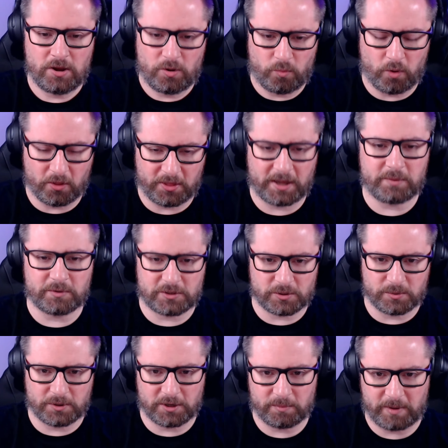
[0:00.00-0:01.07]
what they were
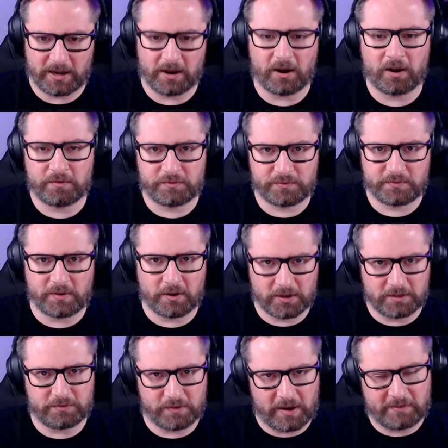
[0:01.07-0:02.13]
talking about, I
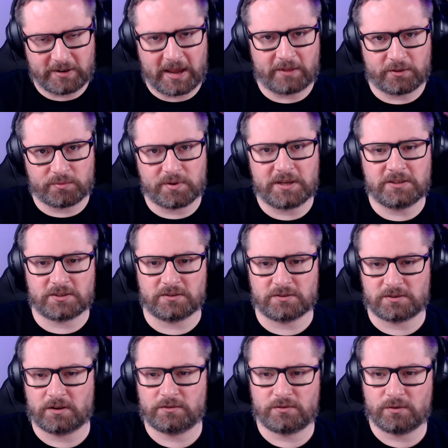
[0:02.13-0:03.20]
finally found out the
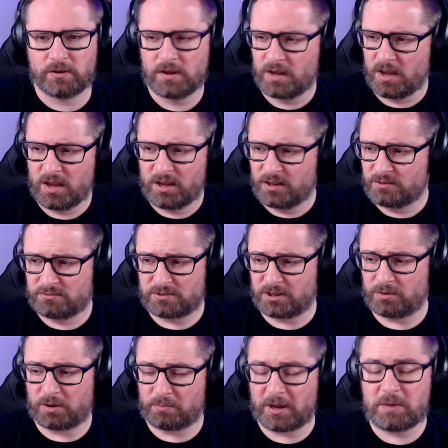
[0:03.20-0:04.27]
reasons. And I thought, you
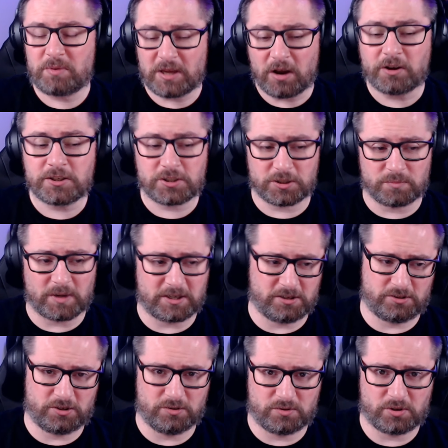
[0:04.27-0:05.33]
know what? Maybe I should make a
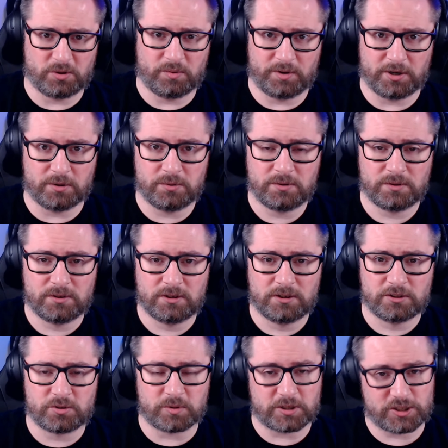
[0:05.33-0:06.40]
tutorial
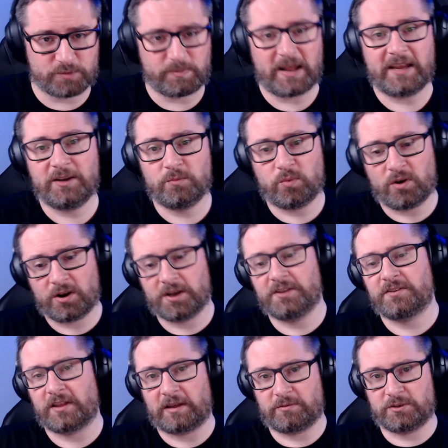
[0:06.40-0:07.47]
to explain why
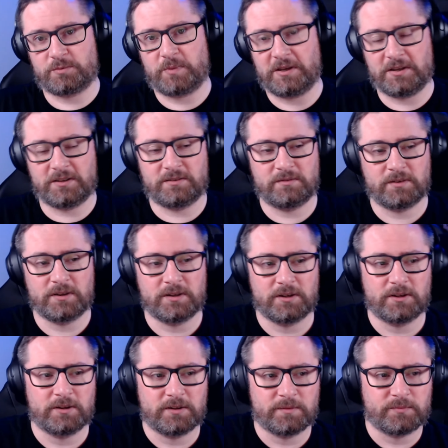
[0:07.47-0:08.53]
that was being.
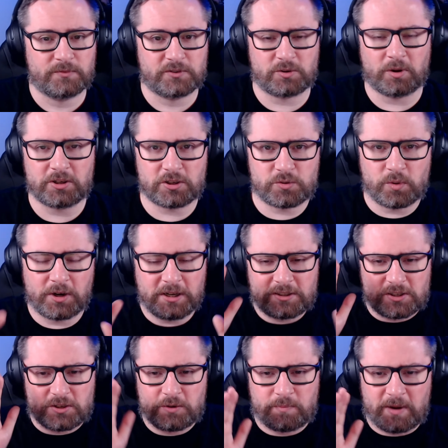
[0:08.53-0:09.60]
So I just wanted
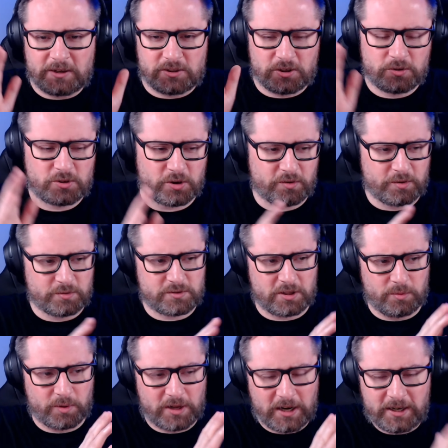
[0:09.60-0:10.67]
to make tutorials
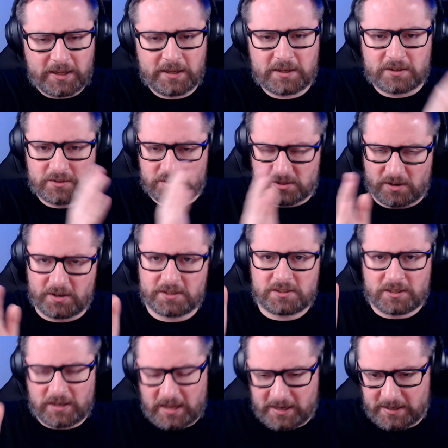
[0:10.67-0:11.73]
that were clear, concise,
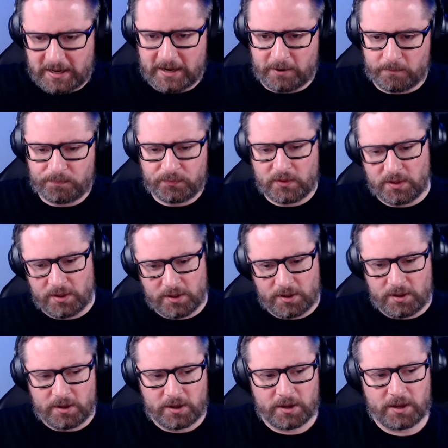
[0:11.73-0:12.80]
and laid out.
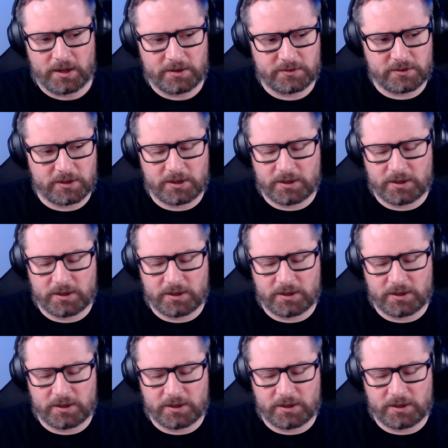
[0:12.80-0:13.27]
And